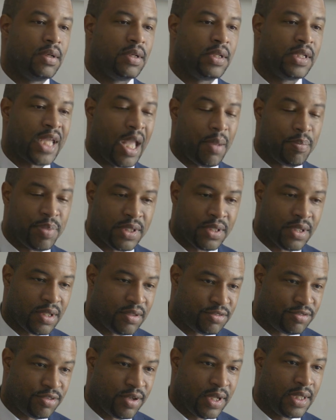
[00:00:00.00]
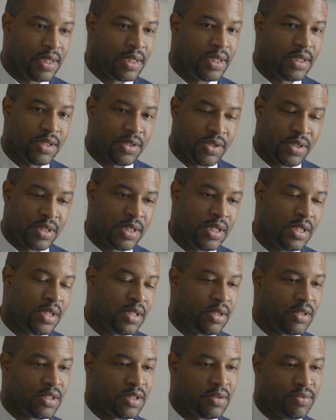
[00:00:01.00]
Capital friendly, so it's
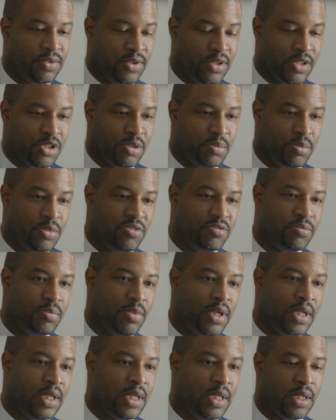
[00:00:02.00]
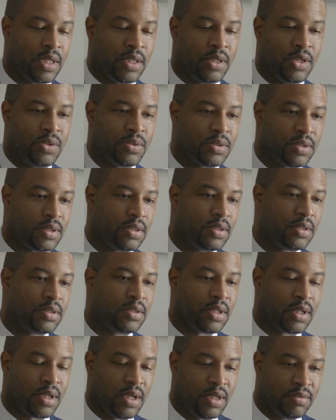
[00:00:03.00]
easier for us to move money in and out, to
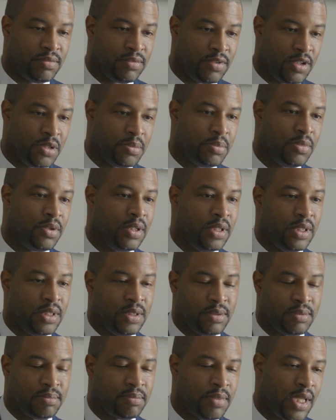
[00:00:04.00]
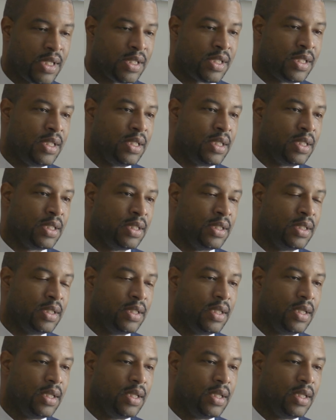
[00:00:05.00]
convert money as needed.